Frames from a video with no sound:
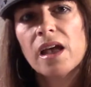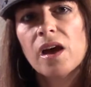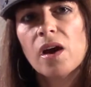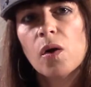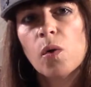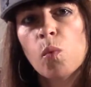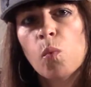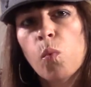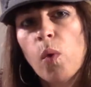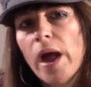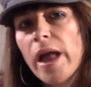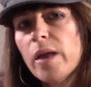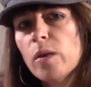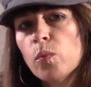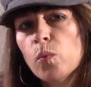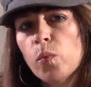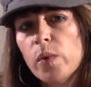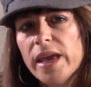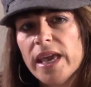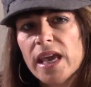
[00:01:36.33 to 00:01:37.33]

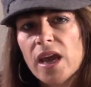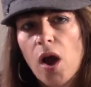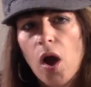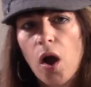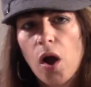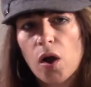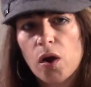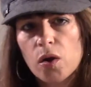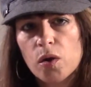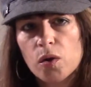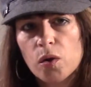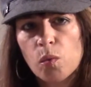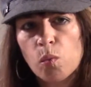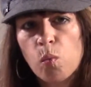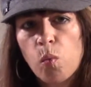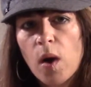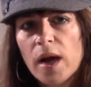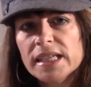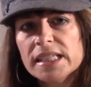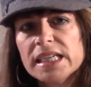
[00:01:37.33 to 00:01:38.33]
what we are
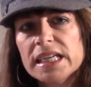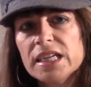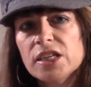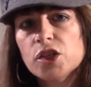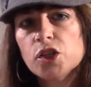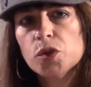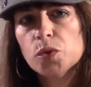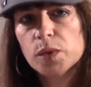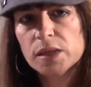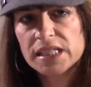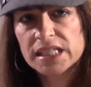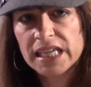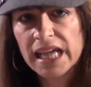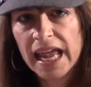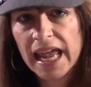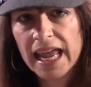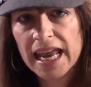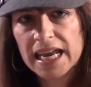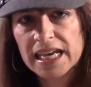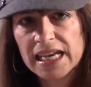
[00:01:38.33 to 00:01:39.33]
wanting to
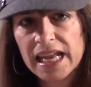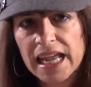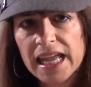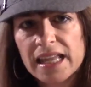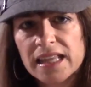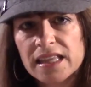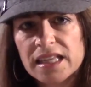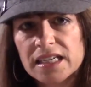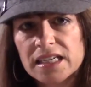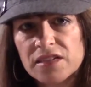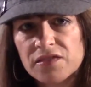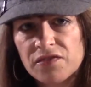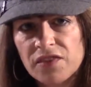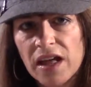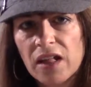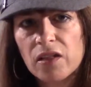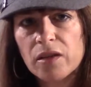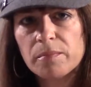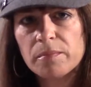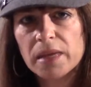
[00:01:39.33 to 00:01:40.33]
attain in the
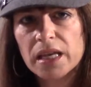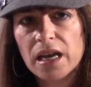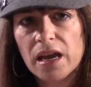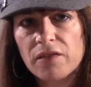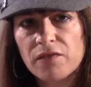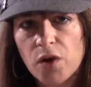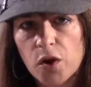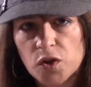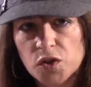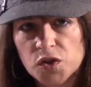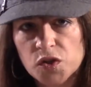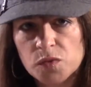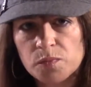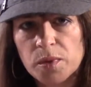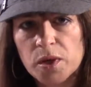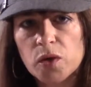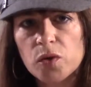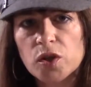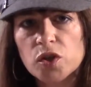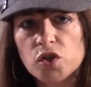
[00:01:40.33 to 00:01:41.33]
development of our
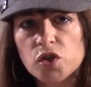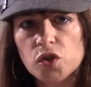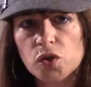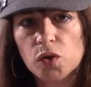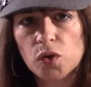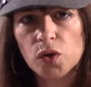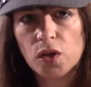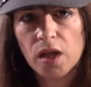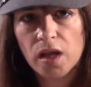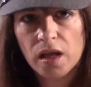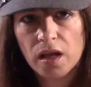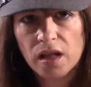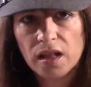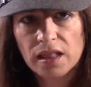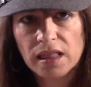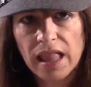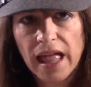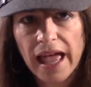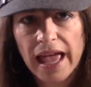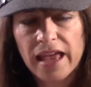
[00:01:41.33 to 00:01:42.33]
spiritual
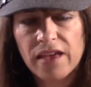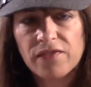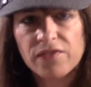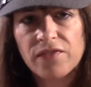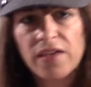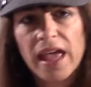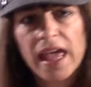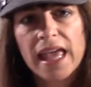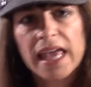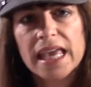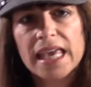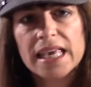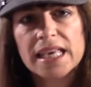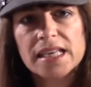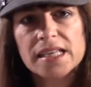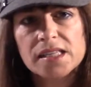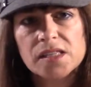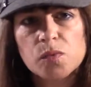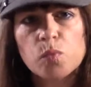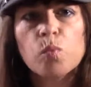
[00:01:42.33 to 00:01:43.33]
life
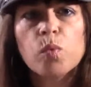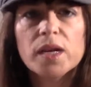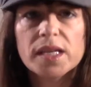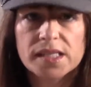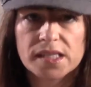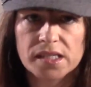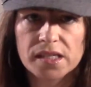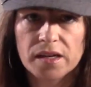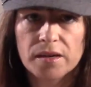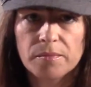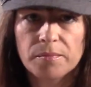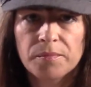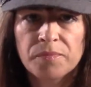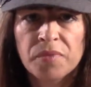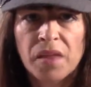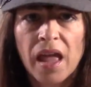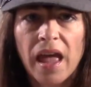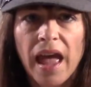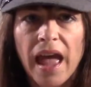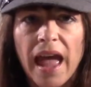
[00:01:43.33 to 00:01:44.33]
is wisdom.
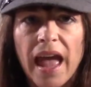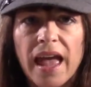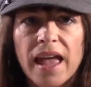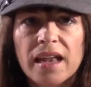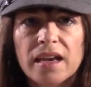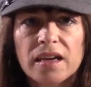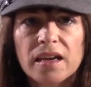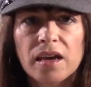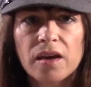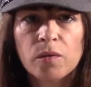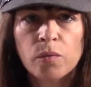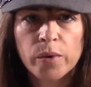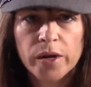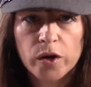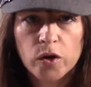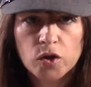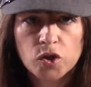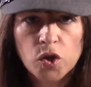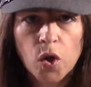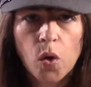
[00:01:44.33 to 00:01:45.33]
And we
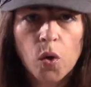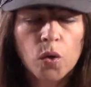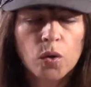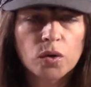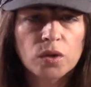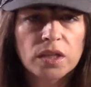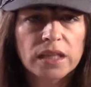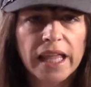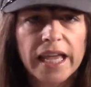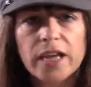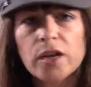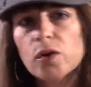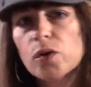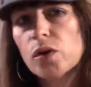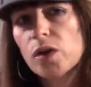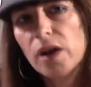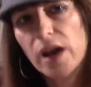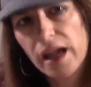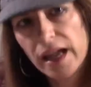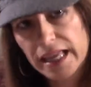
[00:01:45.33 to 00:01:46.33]
are told
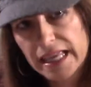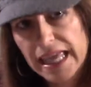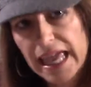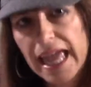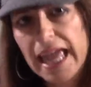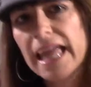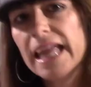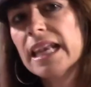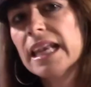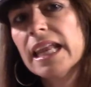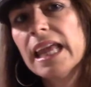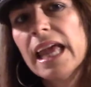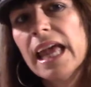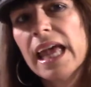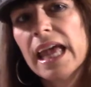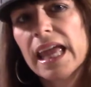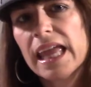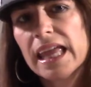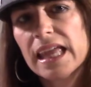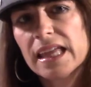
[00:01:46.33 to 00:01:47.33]
later again
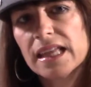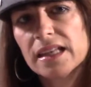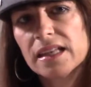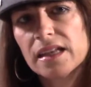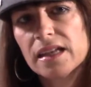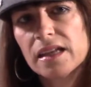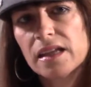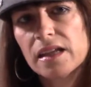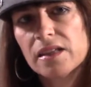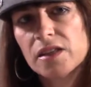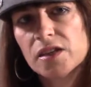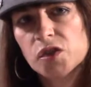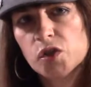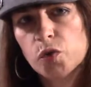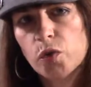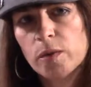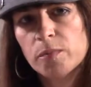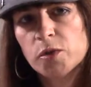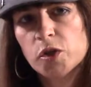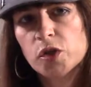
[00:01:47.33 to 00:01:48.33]
in the
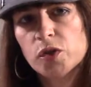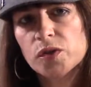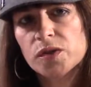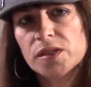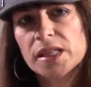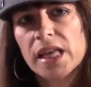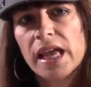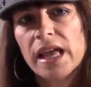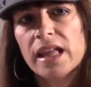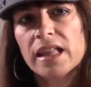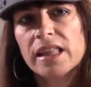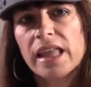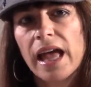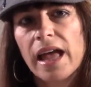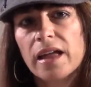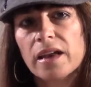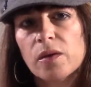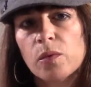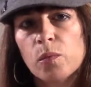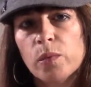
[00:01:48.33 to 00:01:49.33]
scriptures
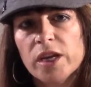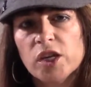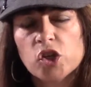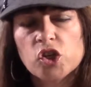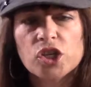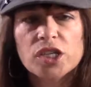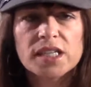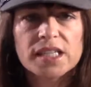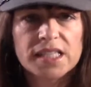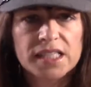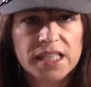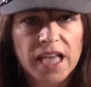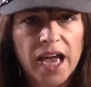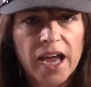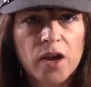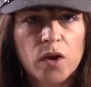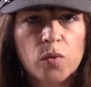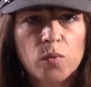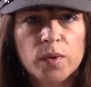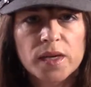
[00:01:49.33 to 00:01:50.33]
that we should
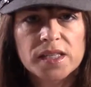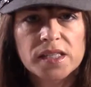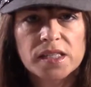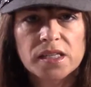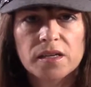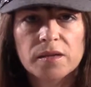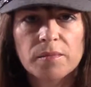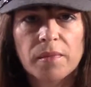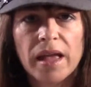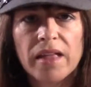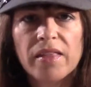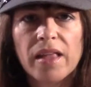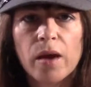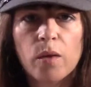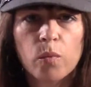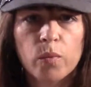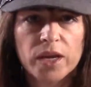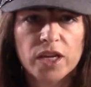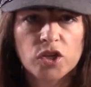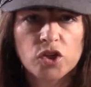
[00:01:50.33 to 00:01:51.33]
desire wisdom and
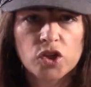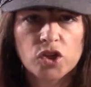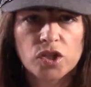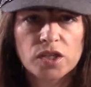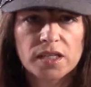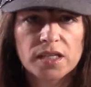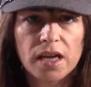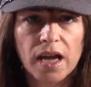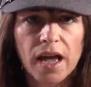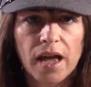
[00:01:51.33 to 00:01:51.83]
that we should